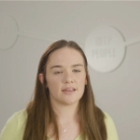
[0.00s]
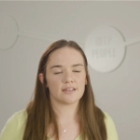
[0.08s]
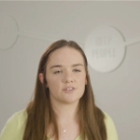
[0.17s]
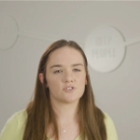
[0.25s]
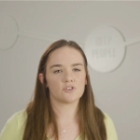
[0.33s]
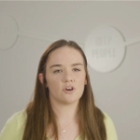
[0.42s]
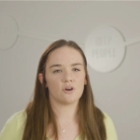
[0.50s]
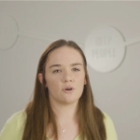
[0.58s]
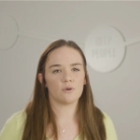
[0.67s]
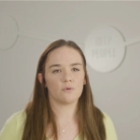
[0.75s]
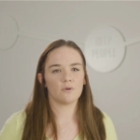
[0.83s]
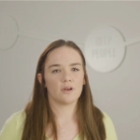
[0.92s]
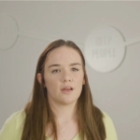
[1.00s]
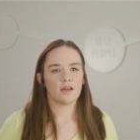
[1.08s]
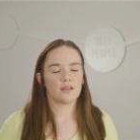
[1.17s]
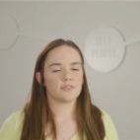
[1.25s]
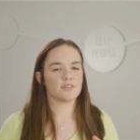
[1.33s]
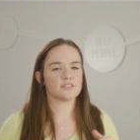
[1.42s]
And so
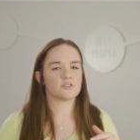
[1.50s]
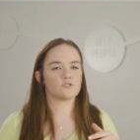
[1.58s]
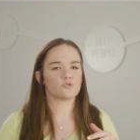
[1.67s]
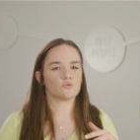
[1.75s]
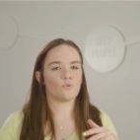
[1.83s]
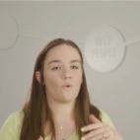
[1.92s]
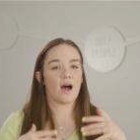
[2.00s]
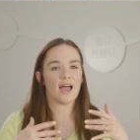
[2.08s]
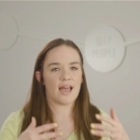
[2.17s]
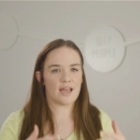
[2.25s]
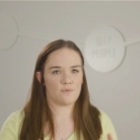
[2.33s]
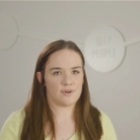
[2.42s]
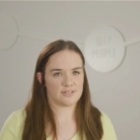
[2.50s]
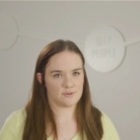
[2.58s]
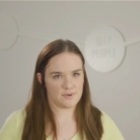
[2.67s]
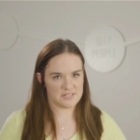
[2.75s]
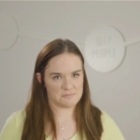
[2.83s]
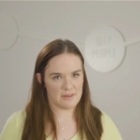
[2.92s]
this is why I went
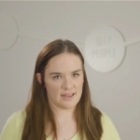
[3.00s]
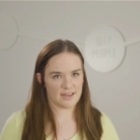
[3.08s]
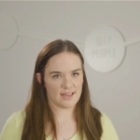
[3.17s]
to West-M E